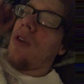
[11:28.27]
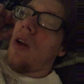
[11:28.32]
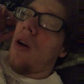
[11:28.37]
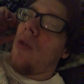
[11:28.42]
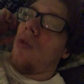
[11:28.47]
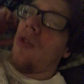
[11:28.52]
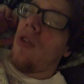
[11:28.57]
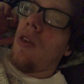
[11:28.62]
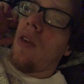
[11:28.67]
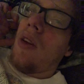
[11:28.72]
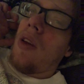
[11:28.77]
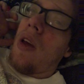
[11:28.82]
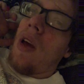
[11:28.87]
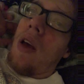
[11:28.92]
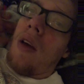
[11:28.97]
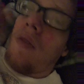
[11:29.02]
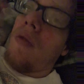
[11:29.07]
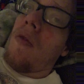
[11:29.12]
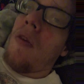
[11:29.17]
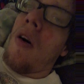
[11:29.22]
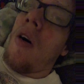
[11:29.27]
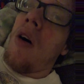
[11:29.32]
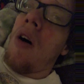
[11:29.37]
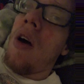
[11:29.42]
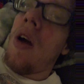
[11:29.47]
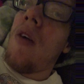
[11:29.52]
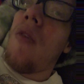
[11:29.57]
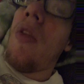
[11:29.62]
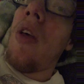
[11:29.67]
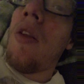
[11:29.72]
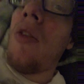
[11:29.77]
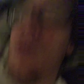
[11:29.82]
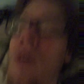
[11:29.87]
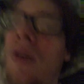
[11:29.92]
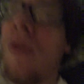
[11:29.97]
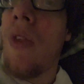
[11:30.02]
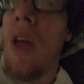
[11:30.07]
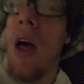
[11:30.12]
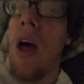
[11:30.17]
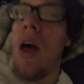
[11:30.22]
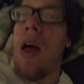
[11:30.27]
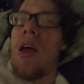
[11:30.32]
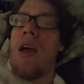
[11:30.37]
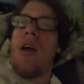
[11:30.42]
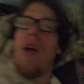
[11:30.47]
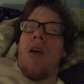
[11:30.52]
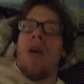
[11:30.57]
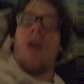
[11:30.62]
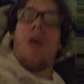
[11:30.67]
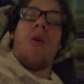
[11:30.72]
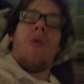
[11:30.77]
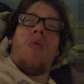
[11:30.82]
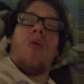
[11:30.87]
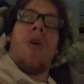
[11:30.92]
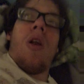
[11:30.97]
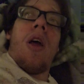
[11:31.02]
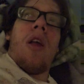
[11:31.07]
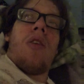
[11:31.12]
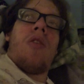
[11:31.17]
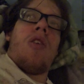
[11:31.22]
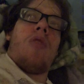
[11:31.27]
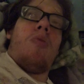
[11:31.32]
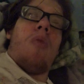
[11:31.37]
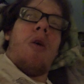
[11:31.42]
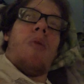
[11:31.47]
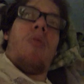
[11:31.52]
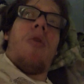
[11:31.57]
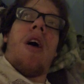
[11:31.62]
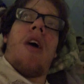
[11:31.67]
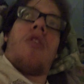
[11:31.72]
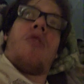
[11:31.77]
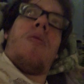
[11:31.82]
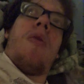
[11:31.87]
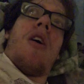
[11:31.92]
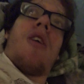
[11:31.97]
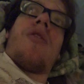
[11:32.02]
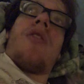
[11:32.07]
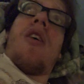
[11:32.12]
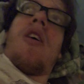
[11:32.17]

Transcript: you know, GTA 5, they took that when I took my Xbox.